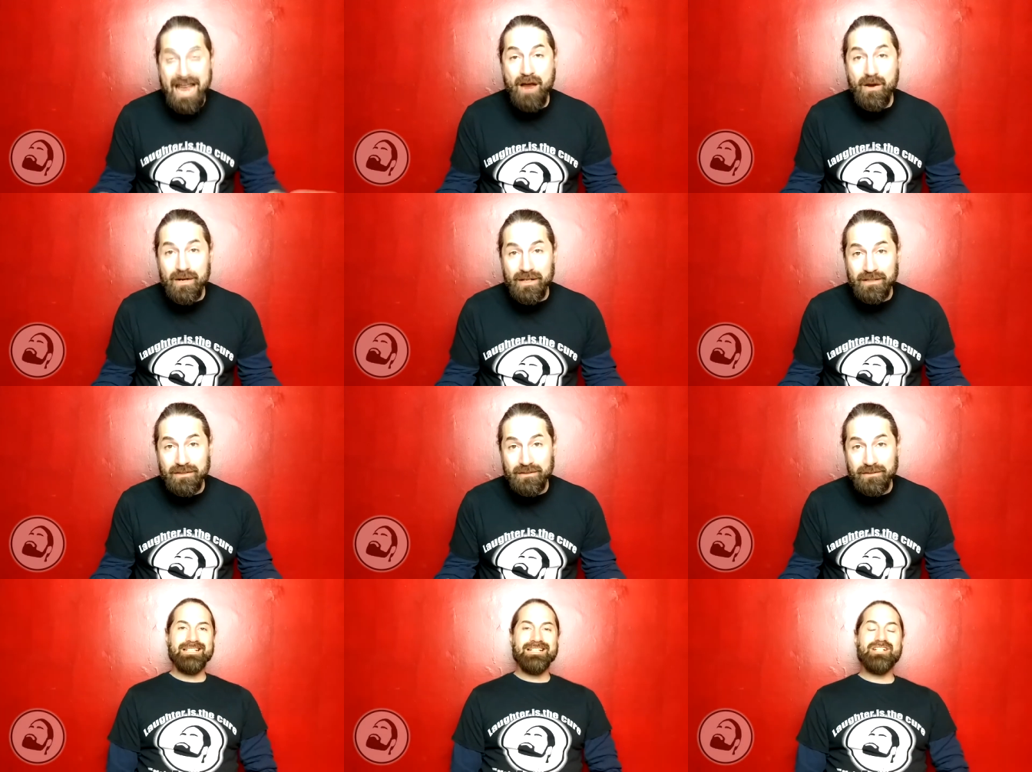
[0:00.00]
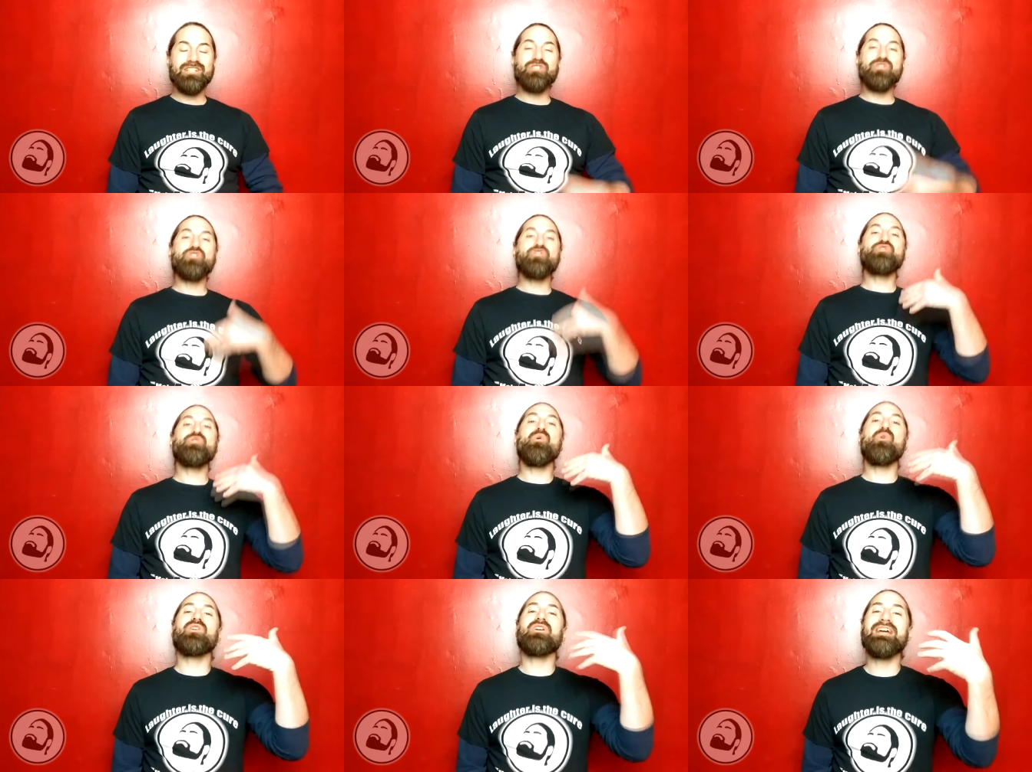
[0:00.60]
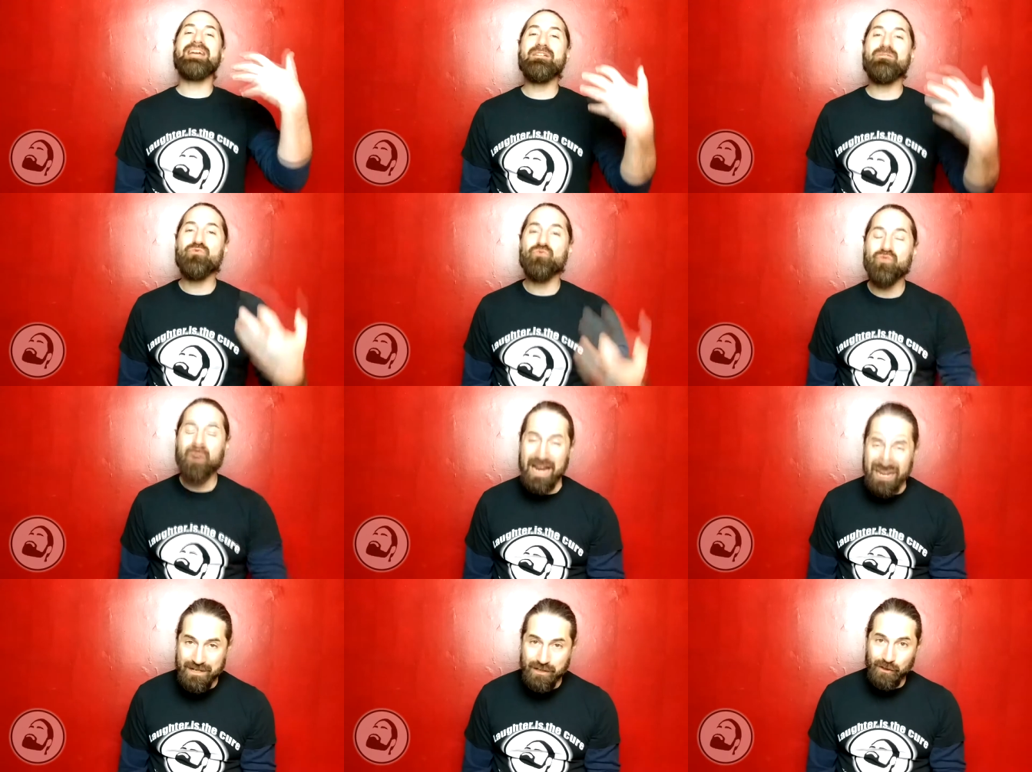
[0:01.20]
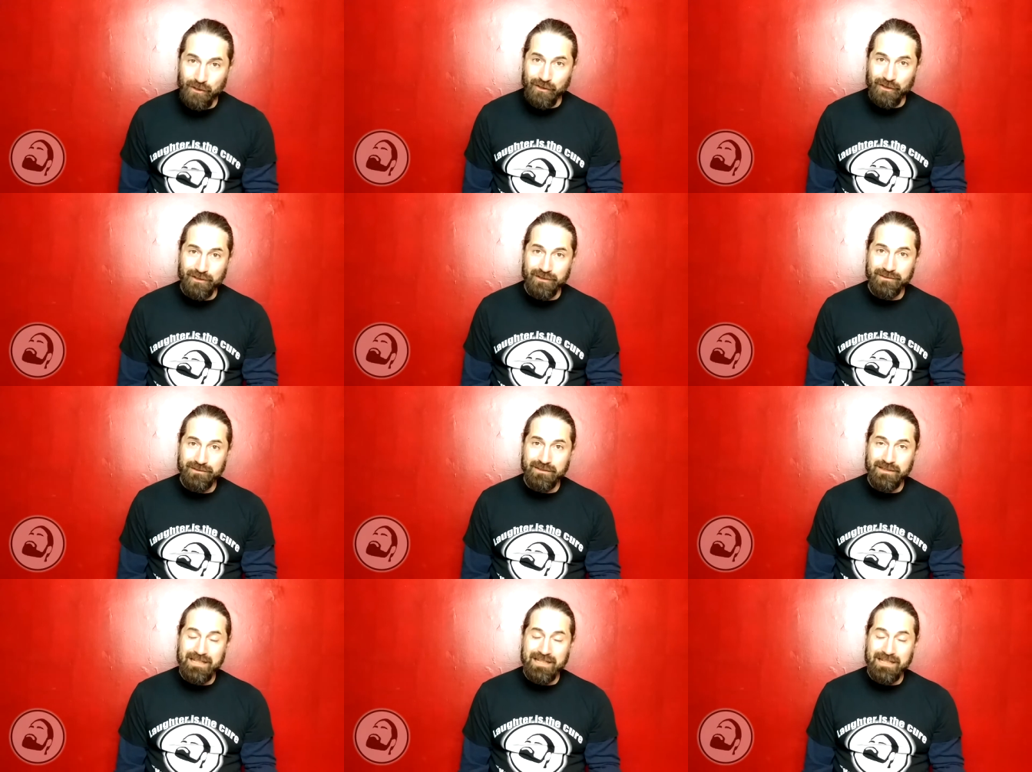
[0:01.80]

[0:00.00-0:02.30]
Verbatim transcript: character because you're a writer.